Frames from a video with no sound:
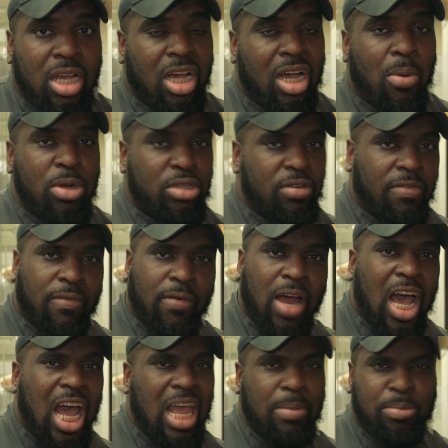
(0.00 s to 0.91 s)
Once you
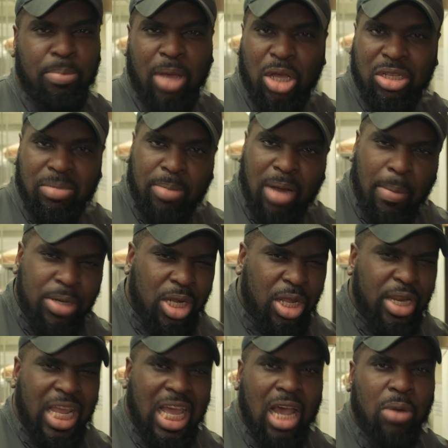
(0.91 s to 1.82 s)
fry them, melt some pepper
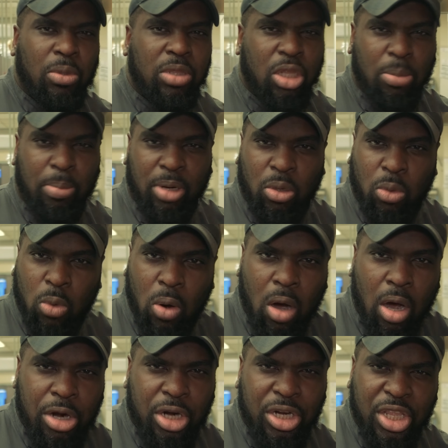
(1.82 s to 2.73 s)
jelly down with a little bit of
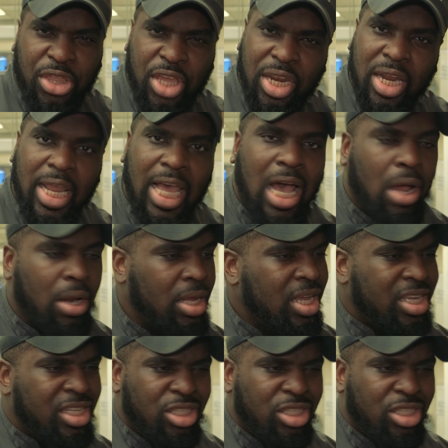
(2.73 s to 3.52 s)
water to thin it out.